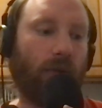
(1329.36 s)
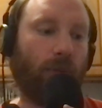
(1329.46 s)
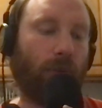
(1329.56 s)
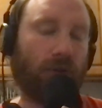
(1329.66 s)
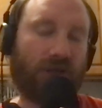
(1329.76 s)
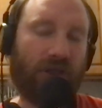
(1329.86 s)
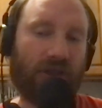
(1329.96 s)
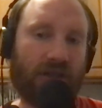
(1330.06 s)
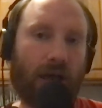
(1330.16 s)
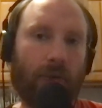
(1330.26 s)
most of the
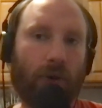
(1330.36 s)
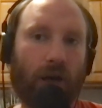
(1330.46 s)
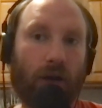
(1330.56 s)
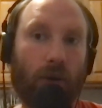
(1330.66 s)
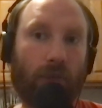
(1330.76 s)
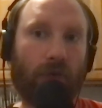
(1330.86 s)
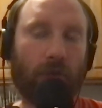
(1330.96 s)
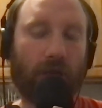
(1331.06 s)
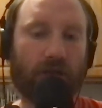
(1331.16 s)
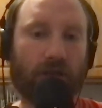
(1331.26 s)
time, what I hope for
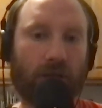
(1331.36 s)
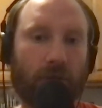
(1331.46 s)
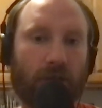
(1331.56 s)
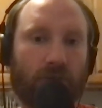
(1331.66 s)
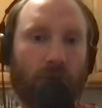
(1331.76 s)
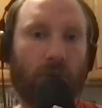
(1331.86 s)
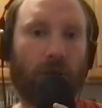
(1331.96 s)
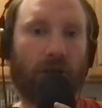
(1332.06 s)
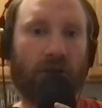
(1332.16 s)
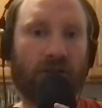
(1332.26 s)
Major League Baseball
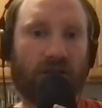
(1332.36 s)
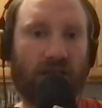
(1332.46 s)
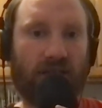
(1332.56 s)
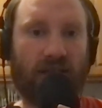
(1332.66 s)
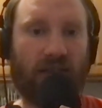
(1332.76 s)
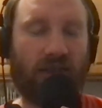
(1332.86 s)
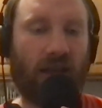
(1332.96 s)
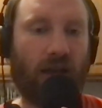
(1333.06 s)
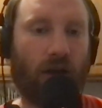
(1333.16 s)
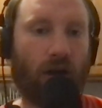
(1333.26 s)
players is that
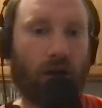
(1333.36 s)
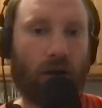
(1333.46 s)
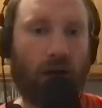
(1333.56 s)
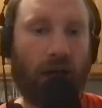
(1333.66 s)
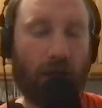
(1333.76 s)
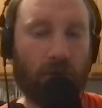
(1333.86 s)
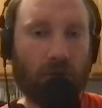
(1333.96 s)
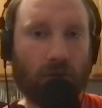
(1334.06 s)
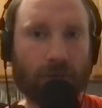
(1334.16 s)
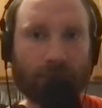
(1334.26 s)
they are
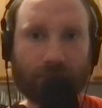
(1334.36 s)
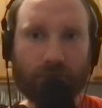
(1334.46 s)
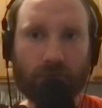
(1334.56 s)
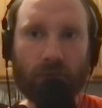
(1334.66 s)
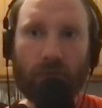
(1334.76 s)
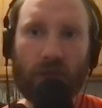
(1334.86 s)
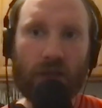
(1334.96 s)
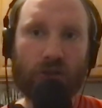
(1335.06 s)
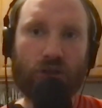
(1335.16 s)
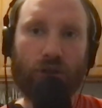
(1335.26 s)
able
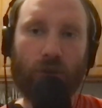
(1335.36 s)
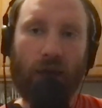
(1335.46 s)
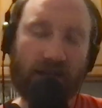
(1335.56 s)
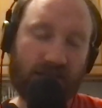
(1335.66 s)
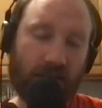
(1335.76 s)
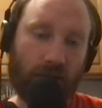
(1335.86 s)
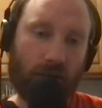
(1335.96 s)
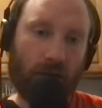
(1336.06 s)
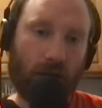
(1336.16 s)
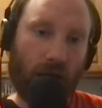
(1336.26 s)
to exit
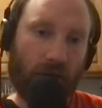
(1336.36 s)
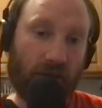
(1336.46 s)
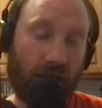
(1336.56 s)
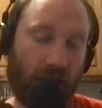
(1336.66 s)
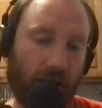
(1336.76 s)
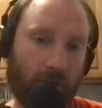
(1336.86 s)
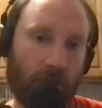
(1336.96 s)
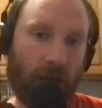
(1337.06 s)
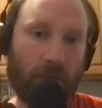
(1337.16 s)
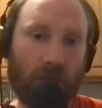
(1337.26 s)
the game
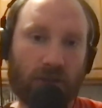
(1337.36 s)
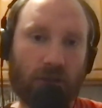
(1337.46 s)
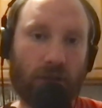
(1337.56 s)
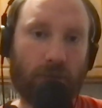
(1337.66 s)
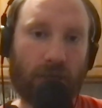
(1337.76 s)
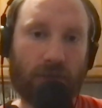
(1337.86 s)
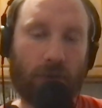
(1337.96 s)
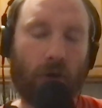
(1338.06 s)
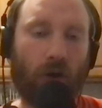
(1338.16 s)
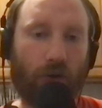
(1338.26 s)
and Major League
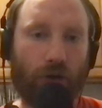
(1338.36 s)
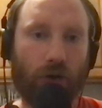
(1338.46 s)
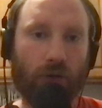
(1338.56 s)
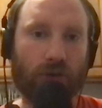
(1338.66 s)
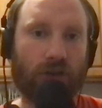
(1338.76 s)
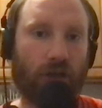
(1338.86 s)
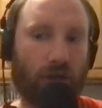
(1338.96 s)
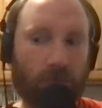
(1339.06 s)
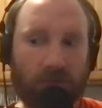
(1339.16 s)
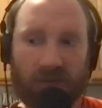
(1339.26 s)
Baseball on their own
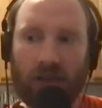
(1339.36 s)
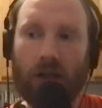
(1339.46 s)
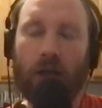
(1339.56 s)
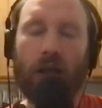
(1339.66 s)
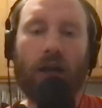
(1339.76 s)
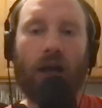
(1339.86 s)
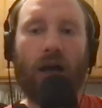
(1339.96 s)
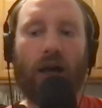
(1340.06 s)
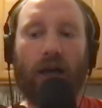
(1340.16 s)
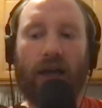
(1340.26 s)
terms.
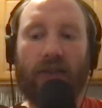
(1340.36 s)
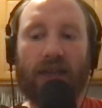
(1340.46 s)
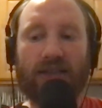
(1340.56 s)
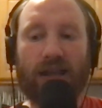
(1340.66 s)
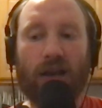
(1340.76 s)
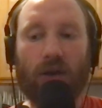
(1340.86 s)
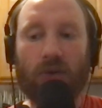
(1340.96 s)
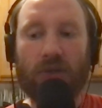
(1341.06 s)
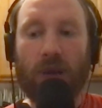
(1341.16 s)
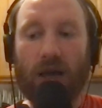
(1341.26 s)
And that's not
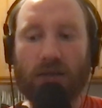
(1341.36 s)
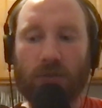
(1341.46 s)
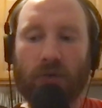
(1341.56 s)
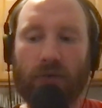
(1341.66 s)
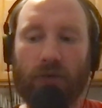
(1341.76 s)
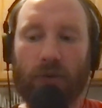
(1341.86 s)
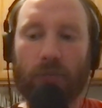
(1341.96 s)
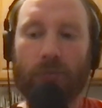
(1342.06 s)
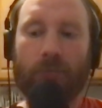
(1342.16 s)
always possible for